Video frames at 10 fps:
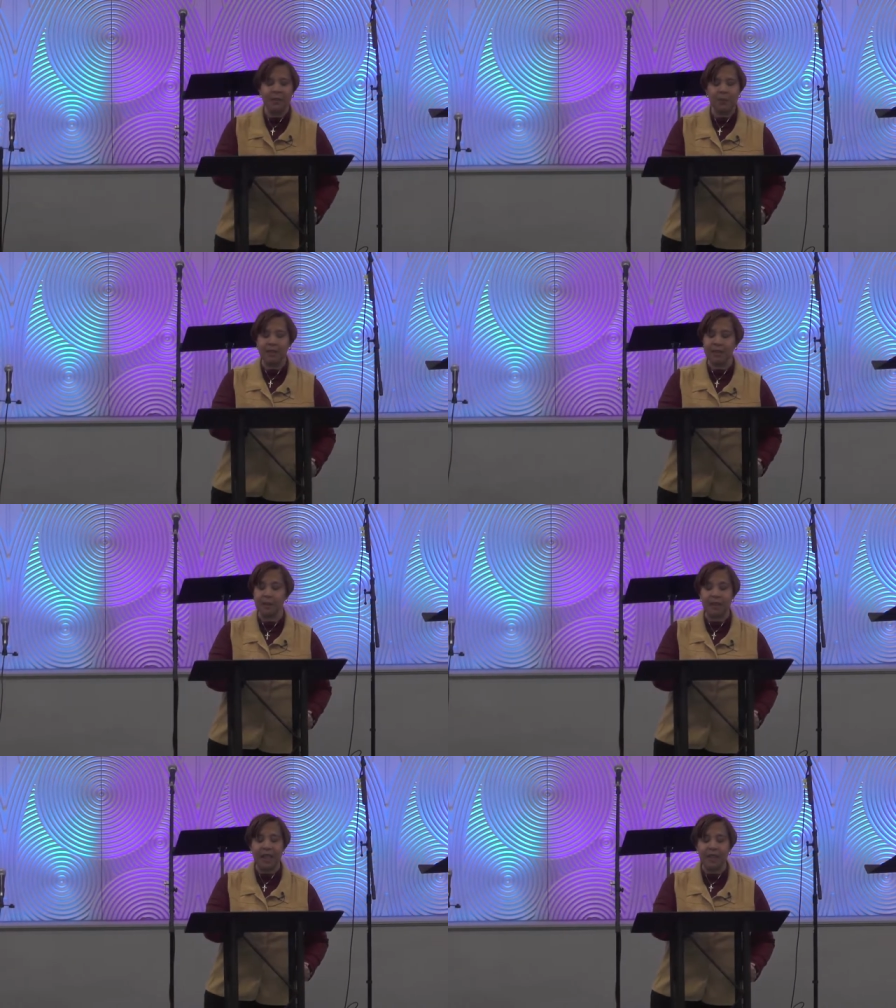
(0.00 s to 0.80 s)
Because
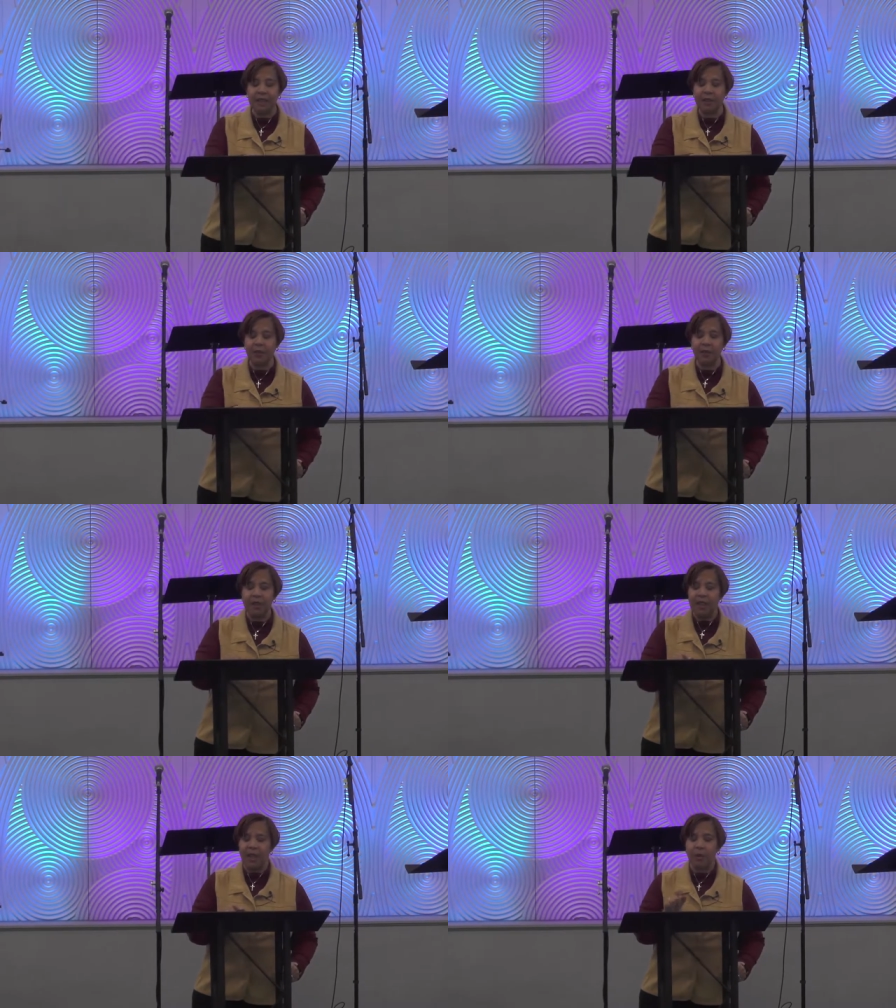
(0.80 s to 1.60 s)
I'm telling you,
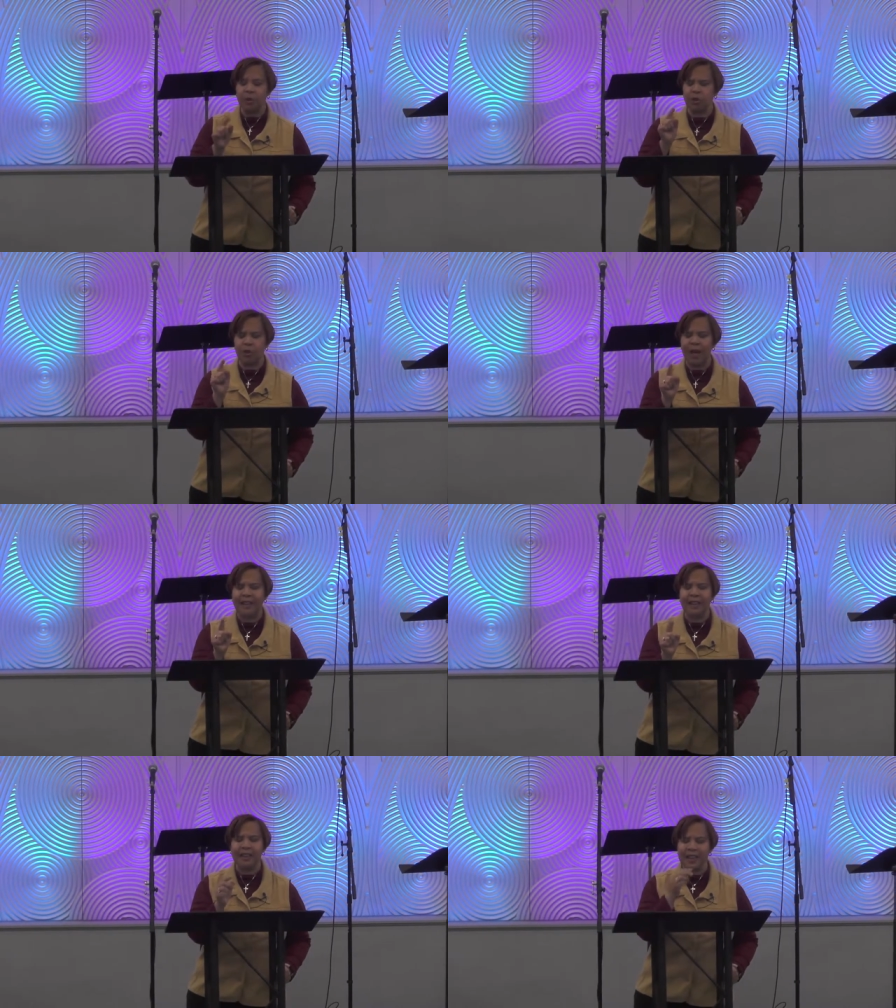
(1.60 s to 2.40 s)
it will
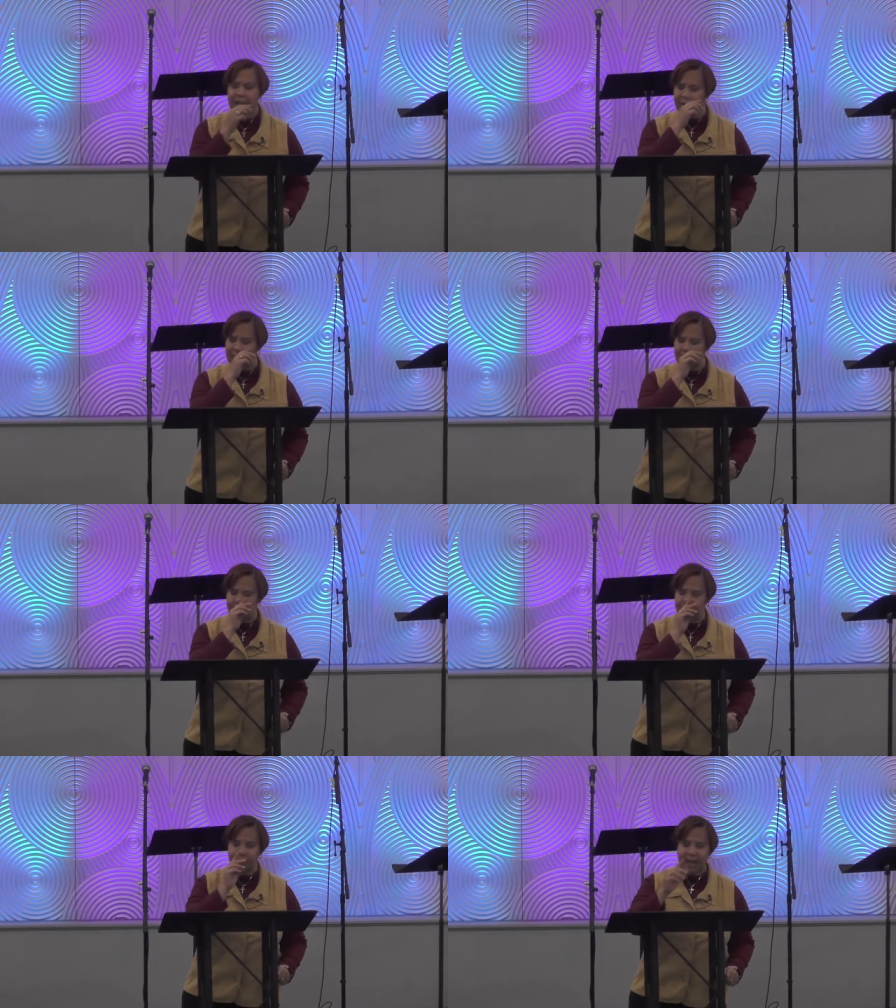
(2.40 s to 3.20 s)
try to linger and it
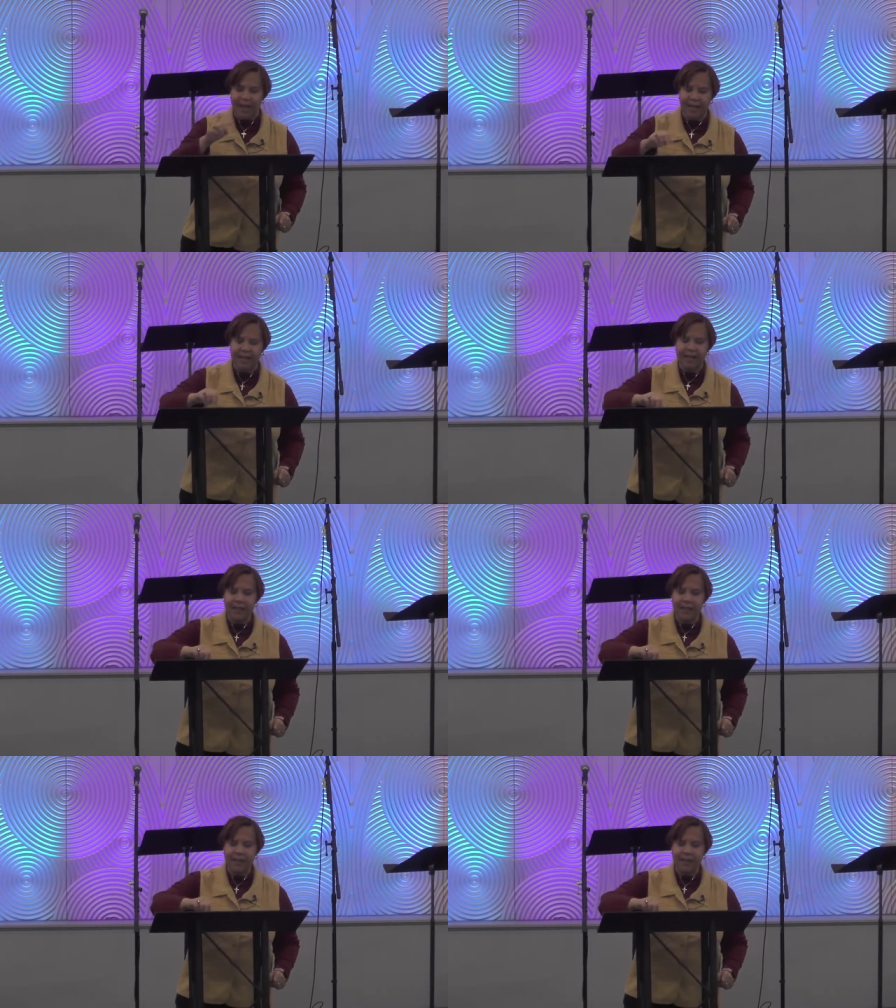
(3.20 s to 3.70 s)
will try